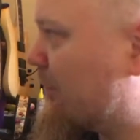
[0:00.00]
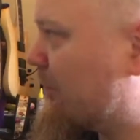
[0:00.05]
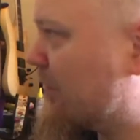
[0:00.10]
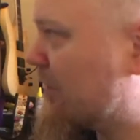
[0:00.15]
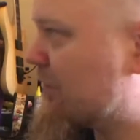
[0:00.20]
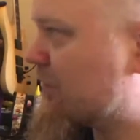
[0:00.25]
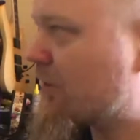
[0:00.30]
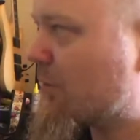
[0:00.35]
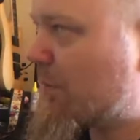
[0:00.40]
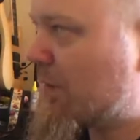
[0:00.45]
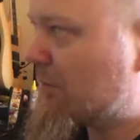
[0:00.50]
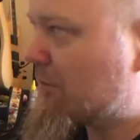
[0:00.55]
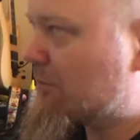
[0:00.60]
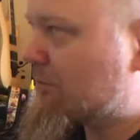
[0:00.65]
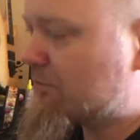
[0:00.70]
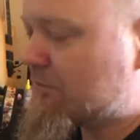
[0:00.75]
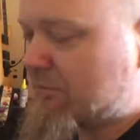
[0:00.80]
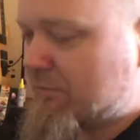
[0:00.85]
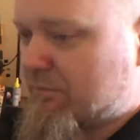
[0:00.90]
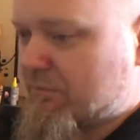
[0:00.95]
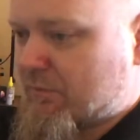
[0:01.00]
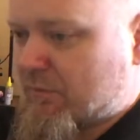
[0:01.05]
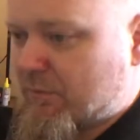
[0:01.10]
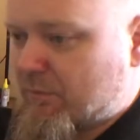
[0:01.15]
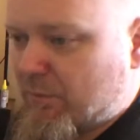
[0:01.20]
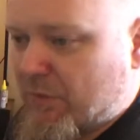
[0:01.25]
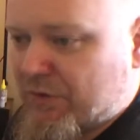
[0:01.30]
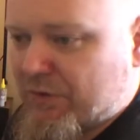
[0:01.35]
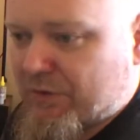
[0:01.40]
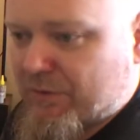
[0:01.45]
These come in
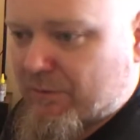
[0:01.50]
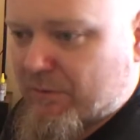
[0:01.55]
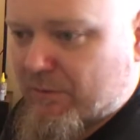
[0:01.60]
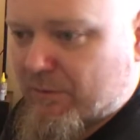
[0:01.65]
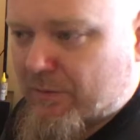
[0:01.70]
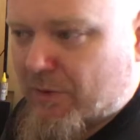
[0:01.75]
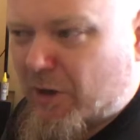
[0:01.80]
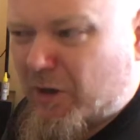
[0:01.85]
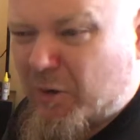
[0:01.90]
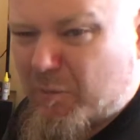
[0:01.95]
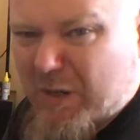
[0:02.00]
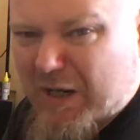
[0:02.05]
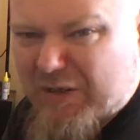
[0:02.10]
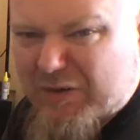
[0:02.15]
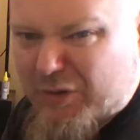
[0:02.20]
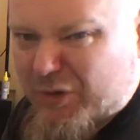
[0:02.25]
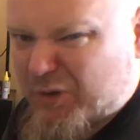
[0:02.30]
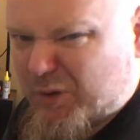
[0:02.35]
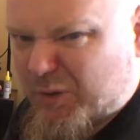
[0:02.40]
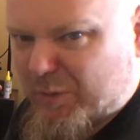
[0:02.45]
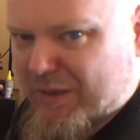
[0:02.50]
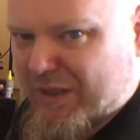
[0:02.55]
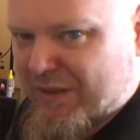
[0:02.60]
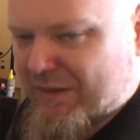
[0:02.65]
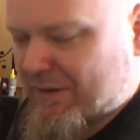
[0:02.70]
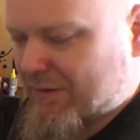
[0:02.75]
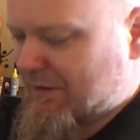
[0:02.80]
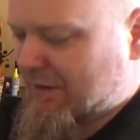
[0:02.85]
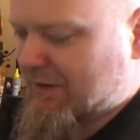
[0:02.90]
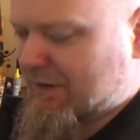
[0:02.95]
most Coil Master
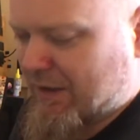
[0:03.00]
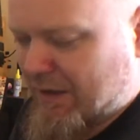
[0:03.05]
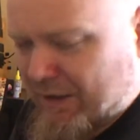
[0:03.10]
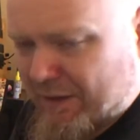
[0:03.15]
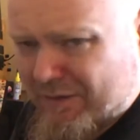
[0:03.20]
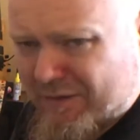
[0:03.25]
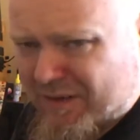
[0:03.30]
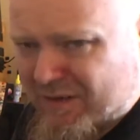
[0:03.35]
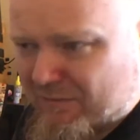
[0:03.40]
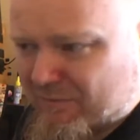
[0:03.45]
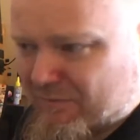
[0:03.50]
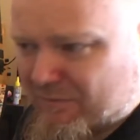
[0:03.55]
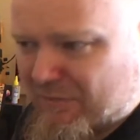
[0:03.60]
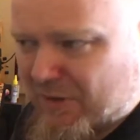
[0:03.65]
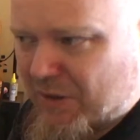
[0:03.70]
toolkits and things like that.